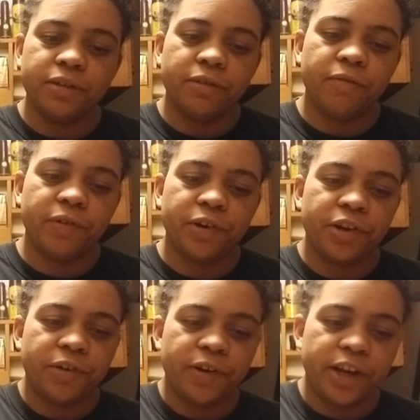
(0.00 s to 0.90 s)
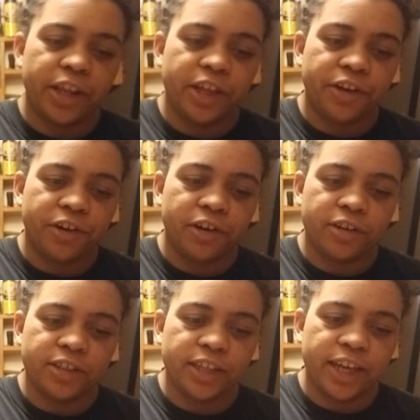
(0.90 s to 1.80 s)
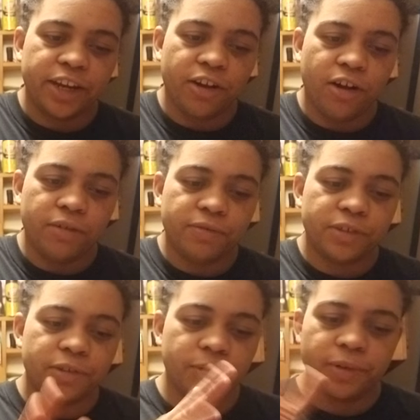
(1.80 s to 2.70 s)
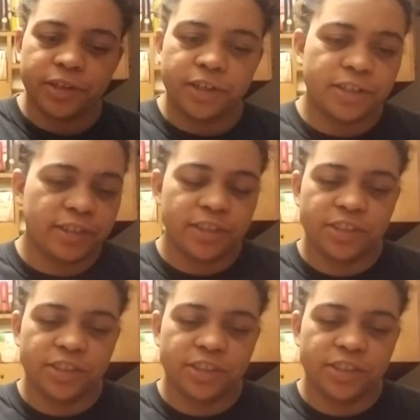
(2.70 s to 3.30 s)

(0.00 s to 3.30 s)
Virgo right here. Delayed offer or